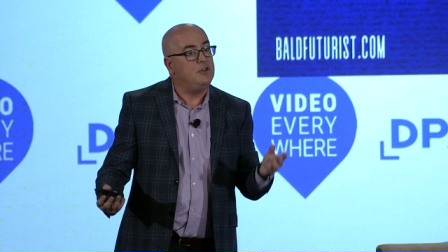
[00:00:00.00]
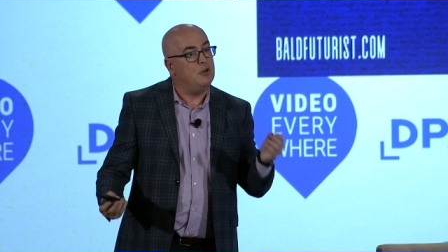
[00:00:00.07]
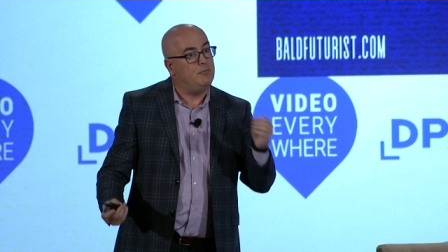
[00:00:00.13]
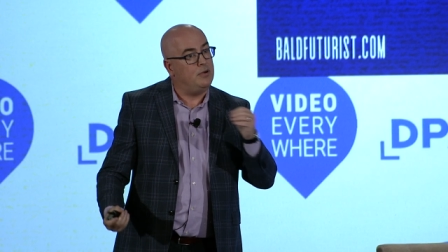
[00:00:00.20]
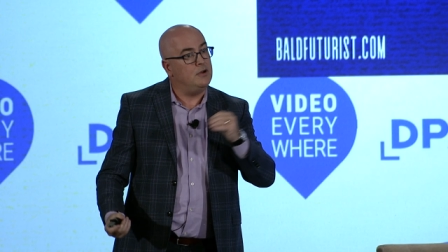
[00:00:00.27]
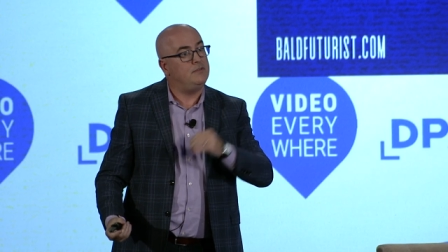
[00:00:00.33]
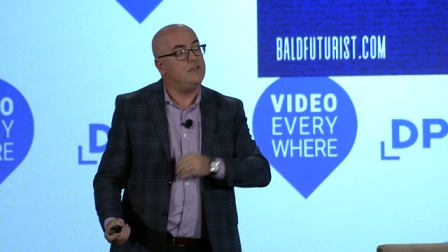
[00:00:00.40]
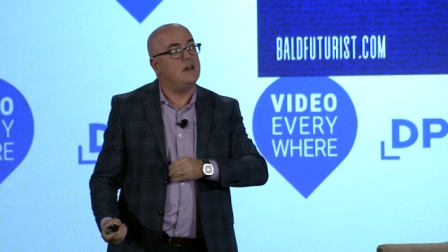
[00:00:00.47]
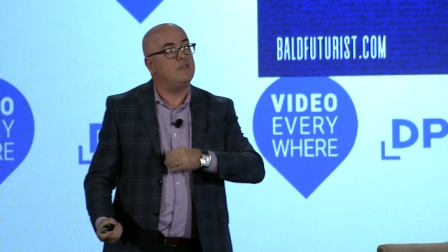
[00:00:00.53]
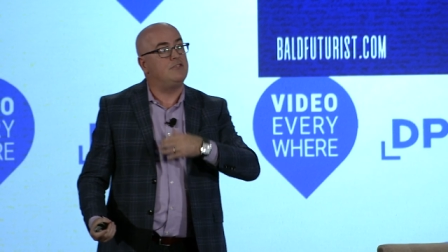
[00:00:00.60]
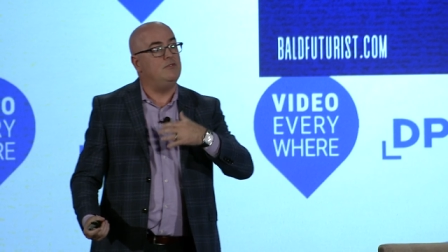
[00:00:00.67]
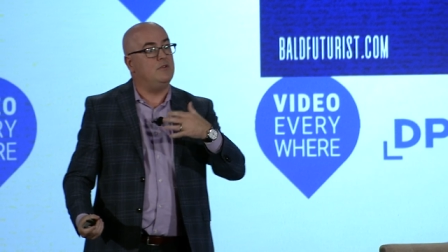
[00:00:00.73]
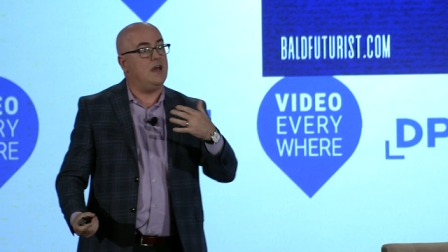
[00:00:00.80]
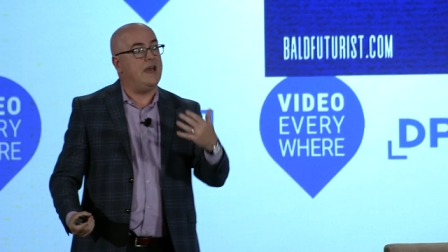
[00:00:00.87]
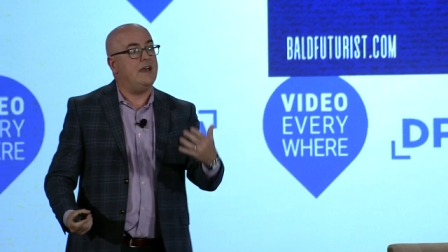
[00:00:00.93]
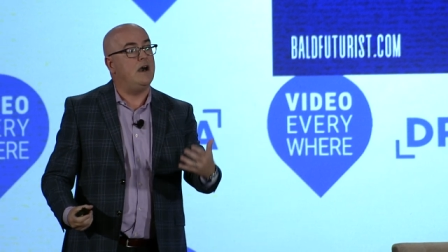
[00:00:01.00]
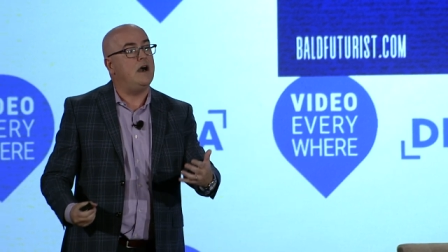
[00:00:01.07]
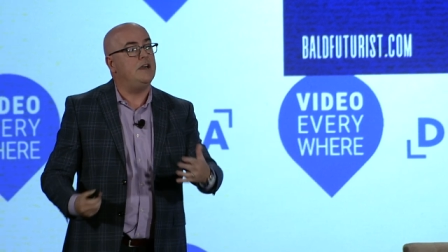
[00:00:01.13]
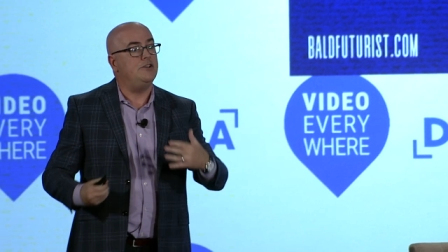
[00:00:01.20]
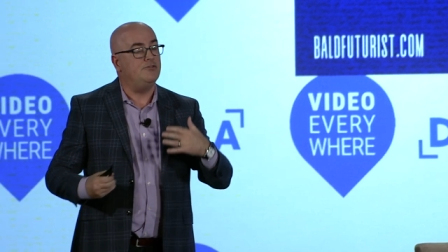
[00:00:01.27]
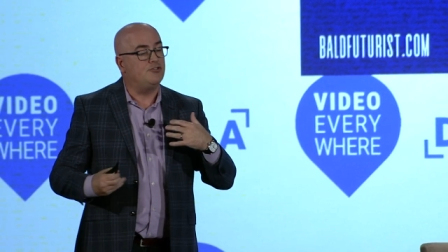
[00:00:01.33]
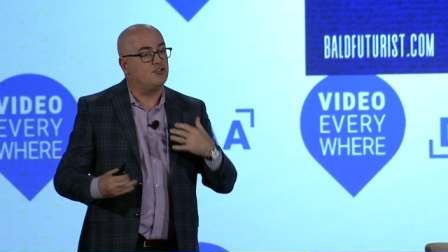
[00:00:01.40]
you put that through an AI,
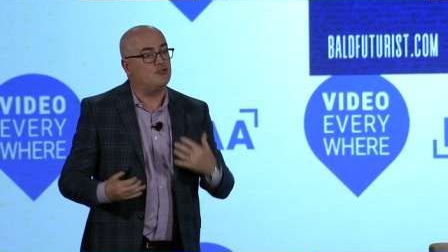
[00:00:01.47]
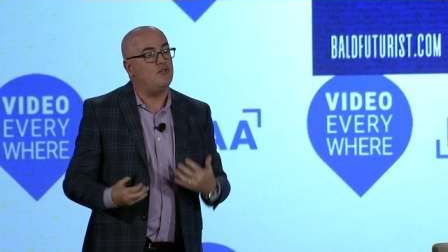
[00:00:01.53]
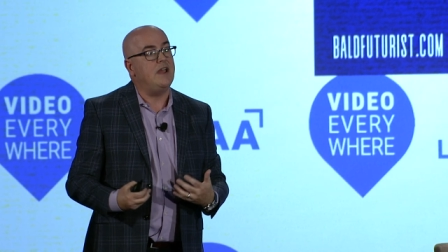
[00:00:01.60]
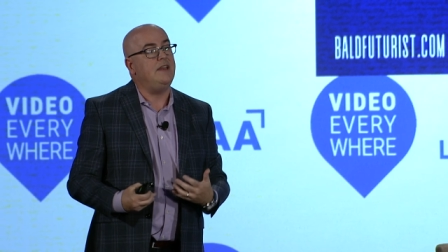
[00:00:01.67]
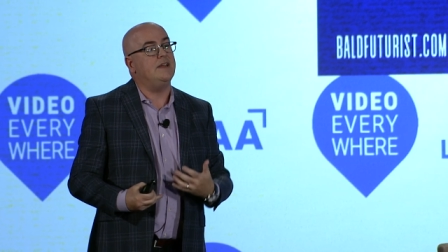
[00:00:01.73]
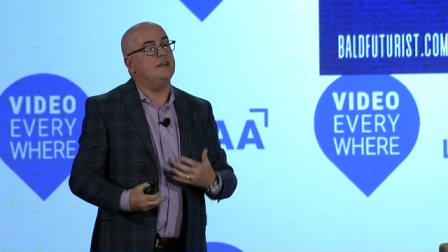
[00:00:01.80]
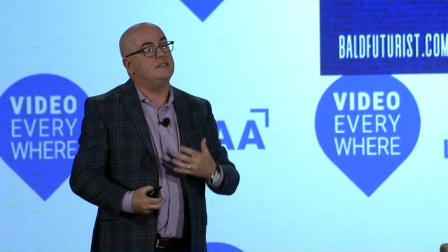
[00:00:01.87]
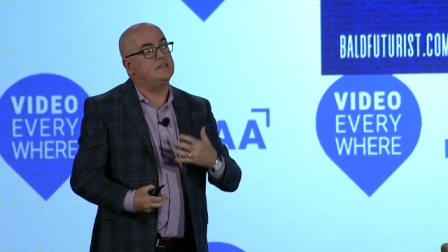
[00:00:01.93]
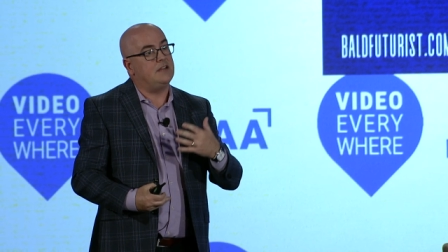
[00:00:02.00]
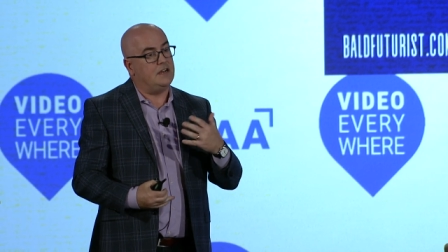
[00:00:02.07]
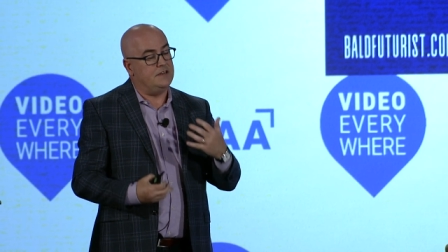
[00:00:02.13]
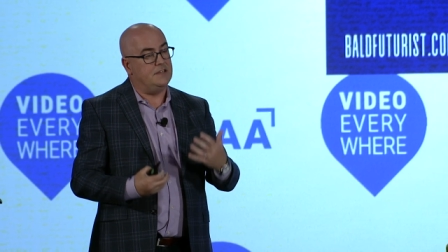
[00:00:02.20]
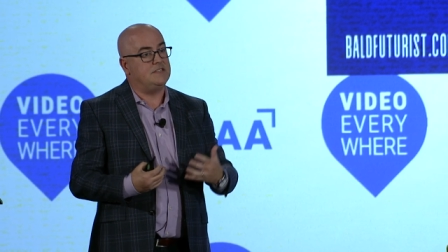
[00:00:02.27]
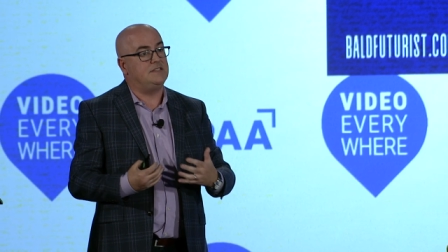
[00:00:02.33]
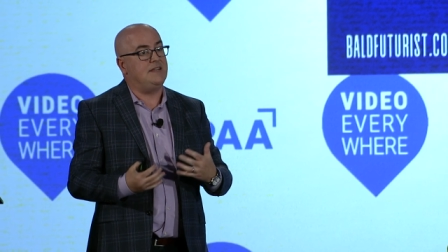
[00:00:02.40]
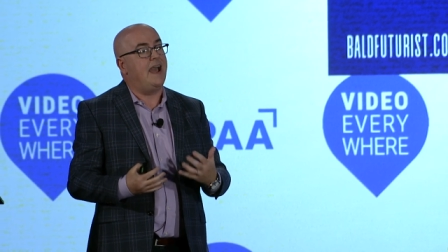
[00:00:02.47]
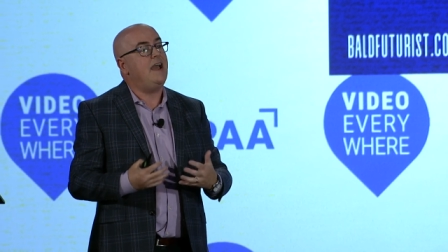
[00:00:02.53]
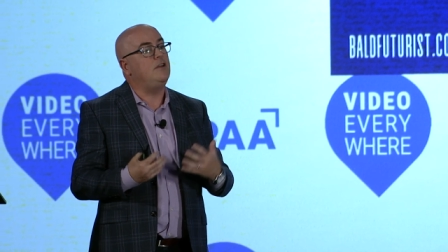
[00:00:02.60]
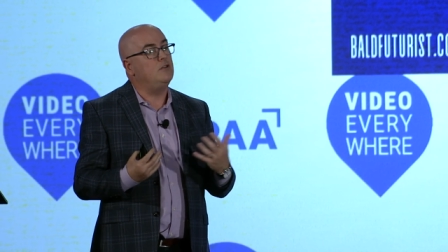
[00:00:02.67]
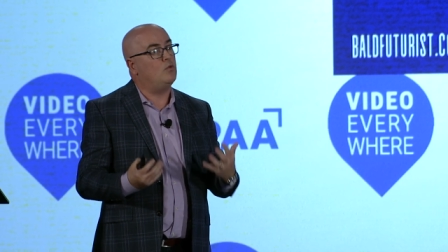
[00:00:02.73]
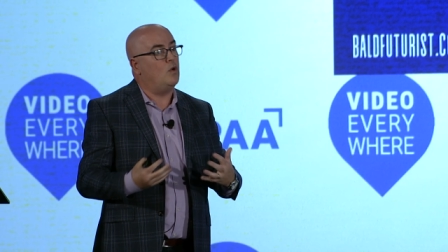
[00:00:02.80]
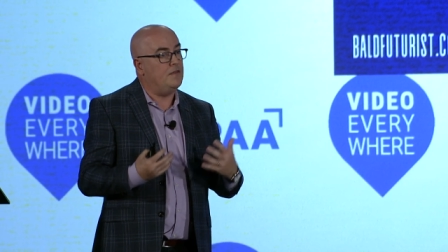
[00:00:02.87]
you train it to
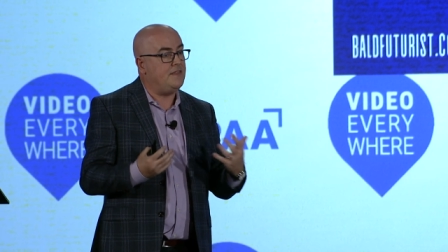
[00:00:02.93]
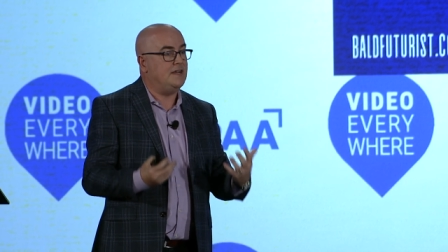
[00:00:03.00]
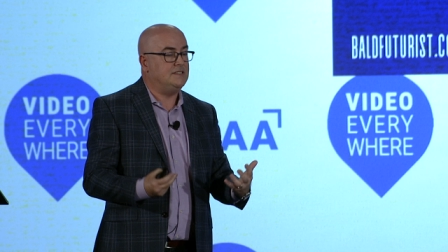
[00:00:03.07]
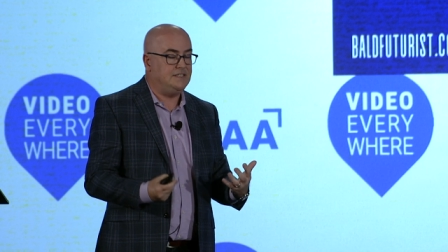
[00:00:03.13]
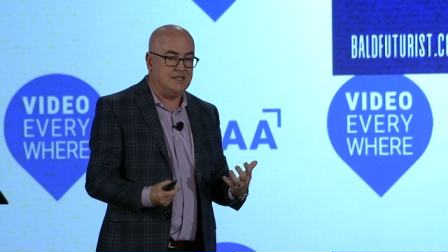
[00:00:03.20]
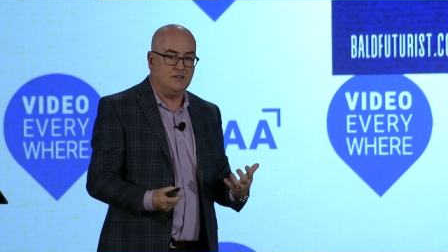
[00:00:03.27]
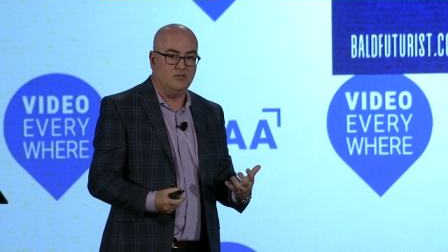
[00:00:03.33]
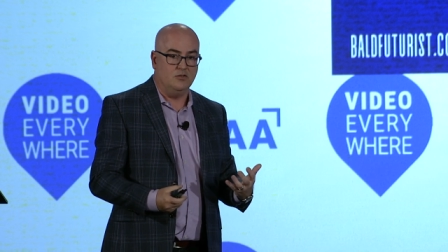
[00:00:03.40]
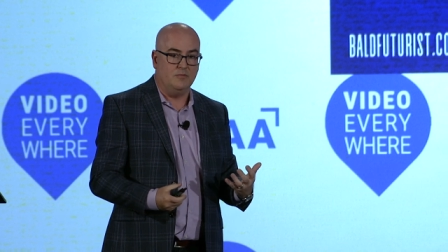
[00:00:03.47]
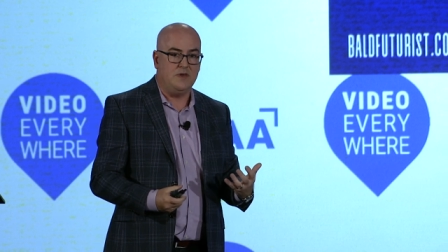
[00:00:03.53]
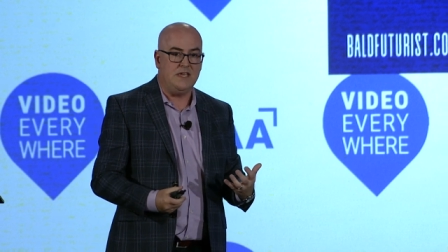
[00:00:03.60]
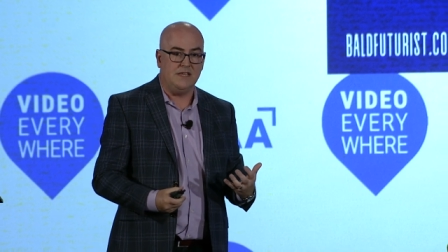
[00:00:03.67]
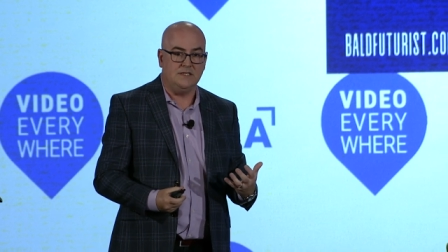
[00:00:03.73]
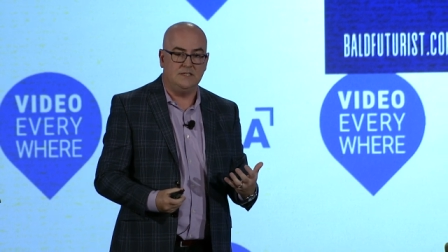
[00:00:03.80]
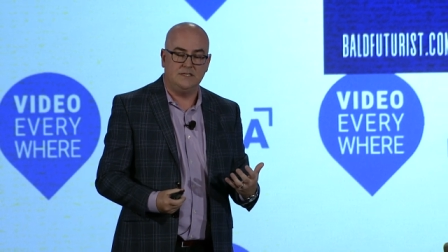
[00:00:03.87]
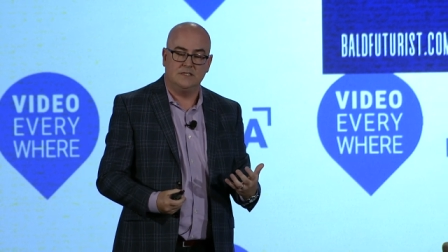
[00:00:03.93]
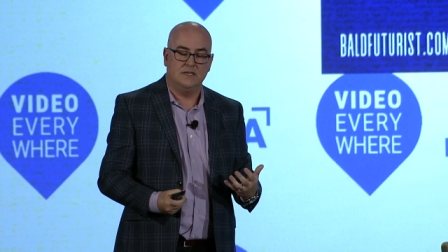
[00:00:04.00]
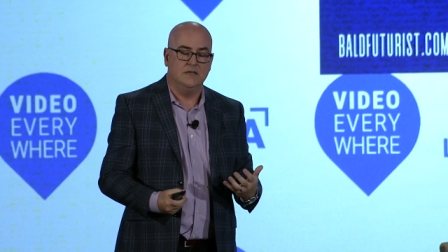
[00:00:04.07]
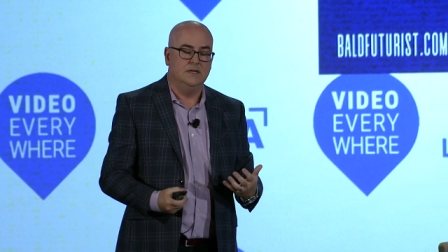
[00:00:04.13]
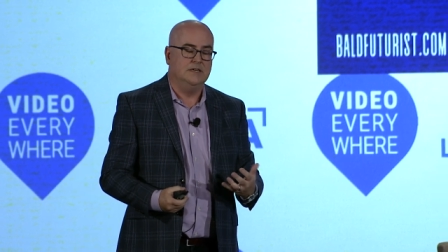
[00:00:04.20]
understand what that signal means,